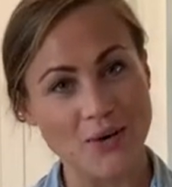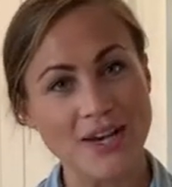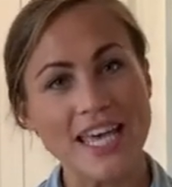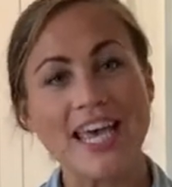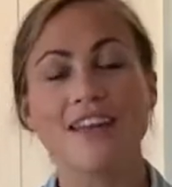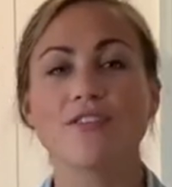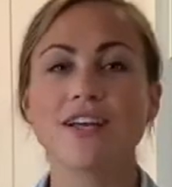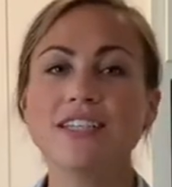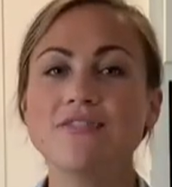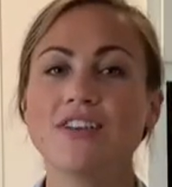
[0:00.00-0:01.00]
And if you
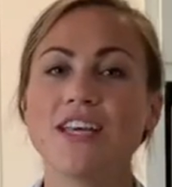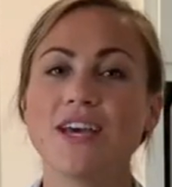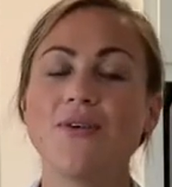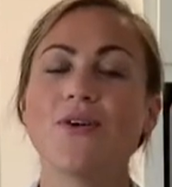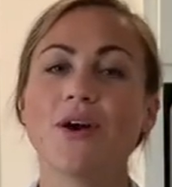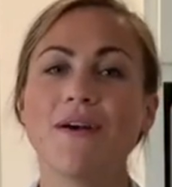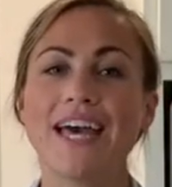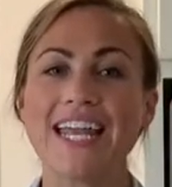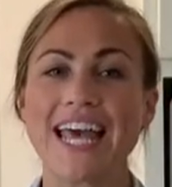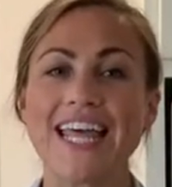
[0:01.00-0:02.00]
like this video, go
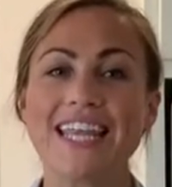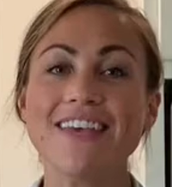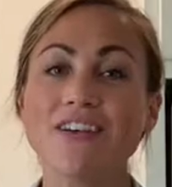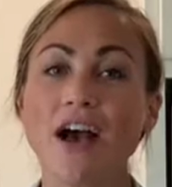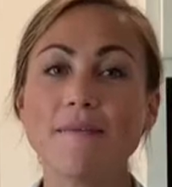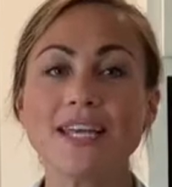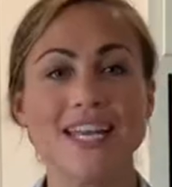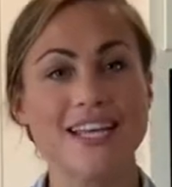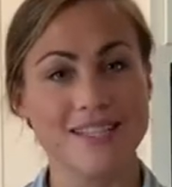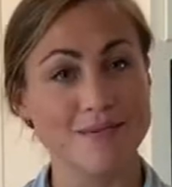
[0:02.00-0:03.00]
ahead and leave a comment and
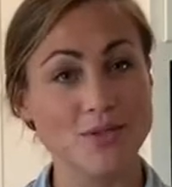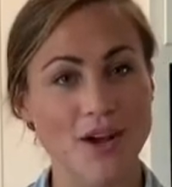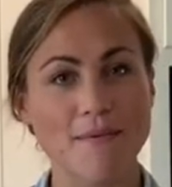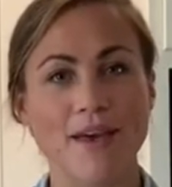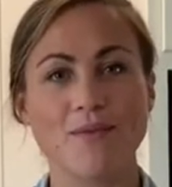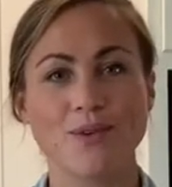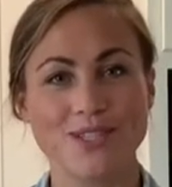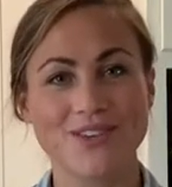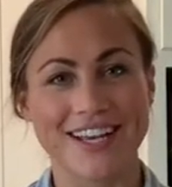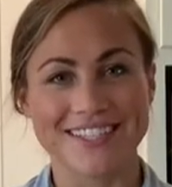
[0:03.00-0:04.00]
hit subscribe, and we'll see
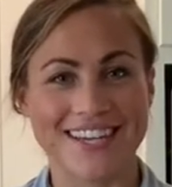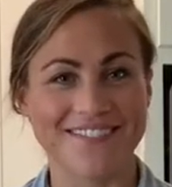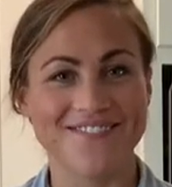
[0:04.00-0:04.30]
you next time.